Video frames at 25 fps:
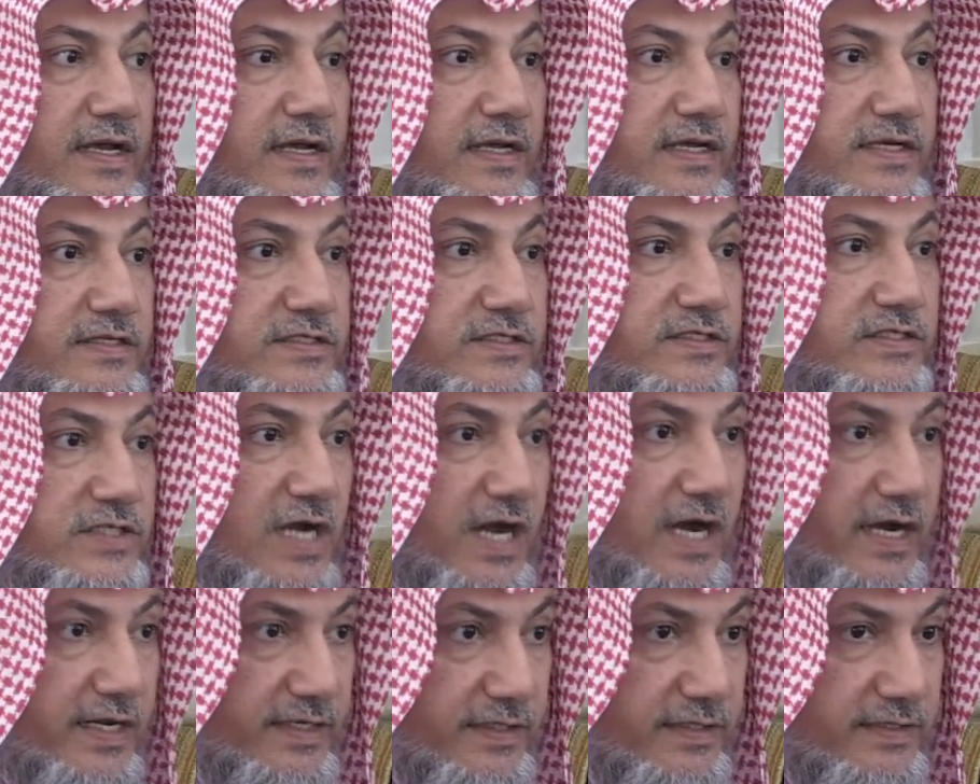his
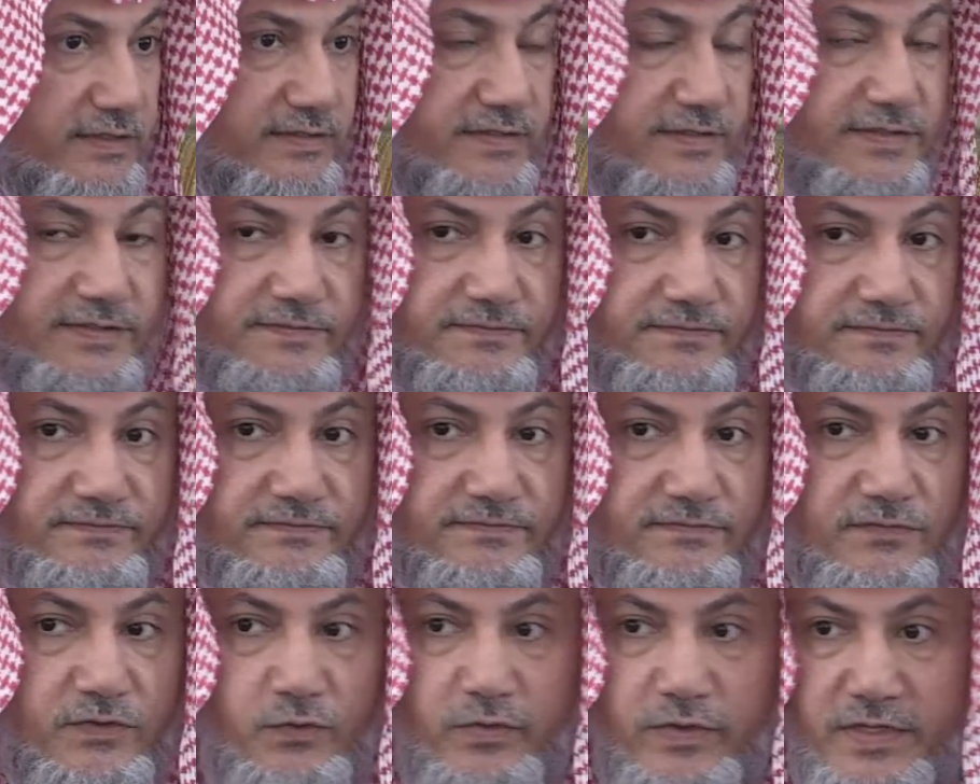child,
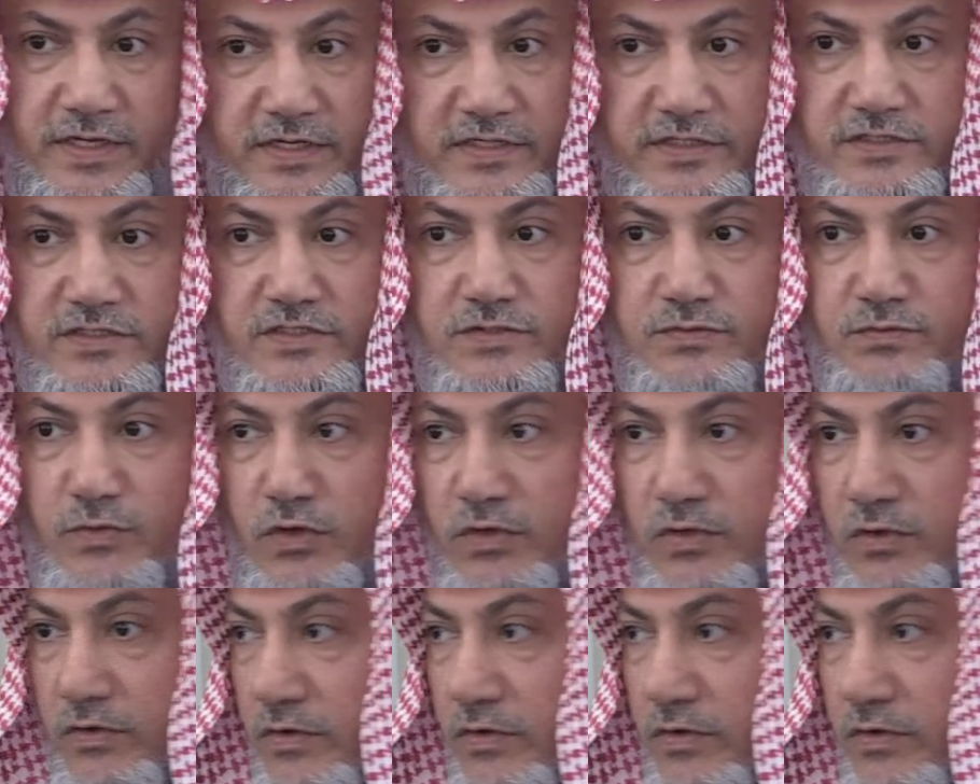whether he's small